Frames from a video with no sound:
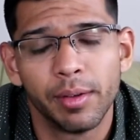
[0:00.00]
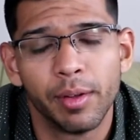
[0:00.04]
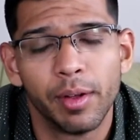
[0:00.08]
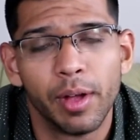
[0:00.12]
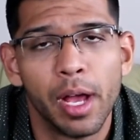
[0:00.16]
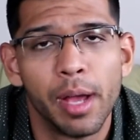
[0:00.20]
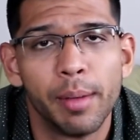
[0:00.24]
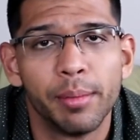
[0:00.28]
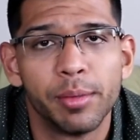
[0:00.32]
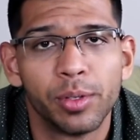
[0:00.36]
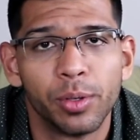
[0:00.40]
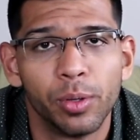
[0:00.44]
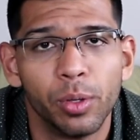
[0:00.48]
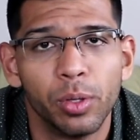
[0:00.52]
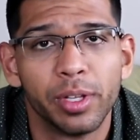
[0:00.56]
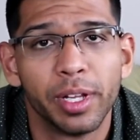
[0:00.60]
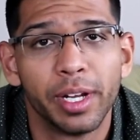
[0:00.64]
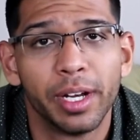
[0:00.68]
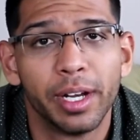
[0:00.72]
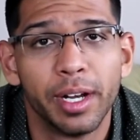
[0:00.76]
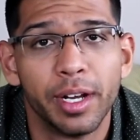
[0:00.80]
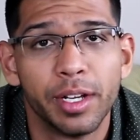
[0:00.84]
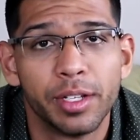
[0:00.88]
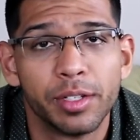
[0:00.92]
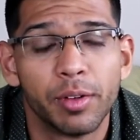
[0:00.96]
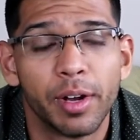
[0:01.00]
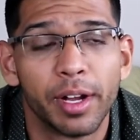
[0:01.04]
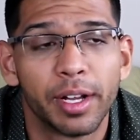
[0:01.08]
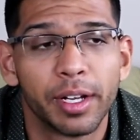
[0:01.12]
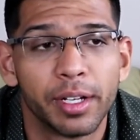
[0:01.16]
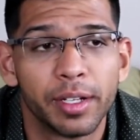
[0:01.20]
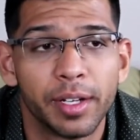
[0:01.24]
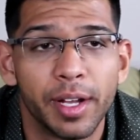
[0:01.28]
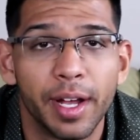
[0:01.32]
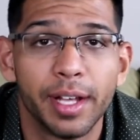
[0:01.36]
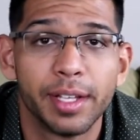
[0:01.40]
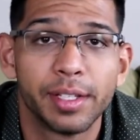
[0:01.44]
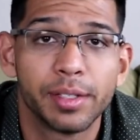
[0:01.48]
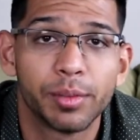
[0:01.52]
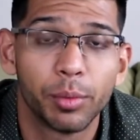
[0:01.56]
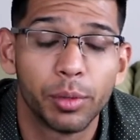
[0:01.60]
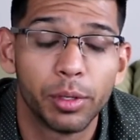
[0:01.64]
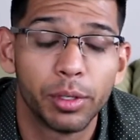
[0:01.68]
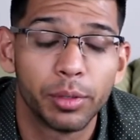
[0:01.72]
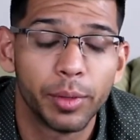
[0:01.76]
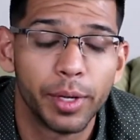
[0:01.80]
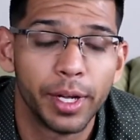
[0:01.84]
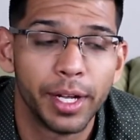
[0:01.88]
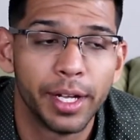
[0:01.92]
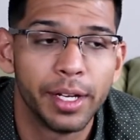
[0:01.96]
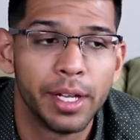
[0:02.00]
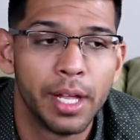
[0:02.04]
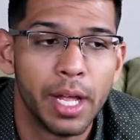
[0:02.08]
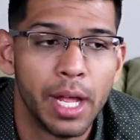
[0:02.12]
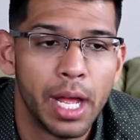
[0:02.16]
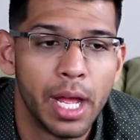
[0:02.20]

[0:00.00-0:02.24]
I'm told that it is recognized worldwide.